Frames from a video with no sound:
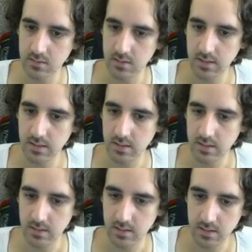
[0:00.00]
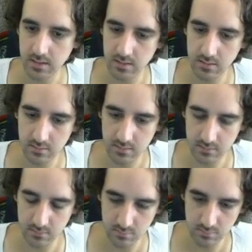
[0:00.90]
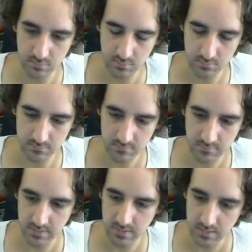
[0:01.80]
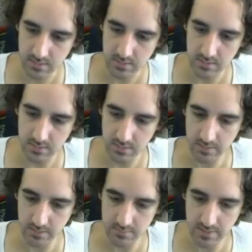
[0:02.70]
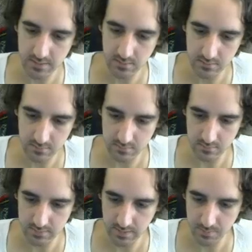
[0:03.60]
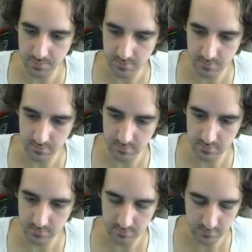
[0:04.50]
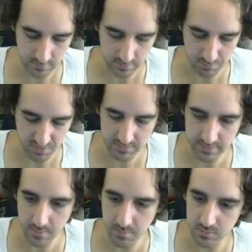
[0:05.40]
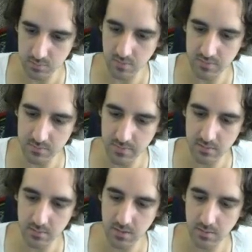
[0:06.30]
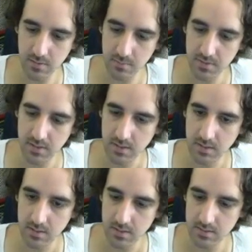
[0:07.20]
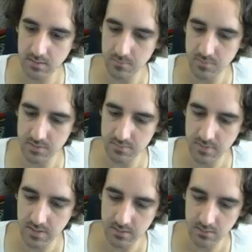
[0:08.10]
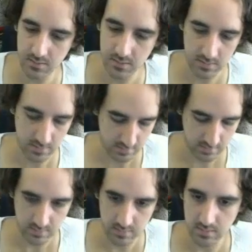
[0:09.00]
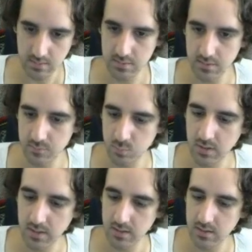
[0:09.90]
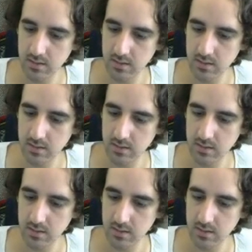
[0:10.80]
Okay, and I'm going to do radio. So type press tab towards this menu, come up, then press radio, shift Y,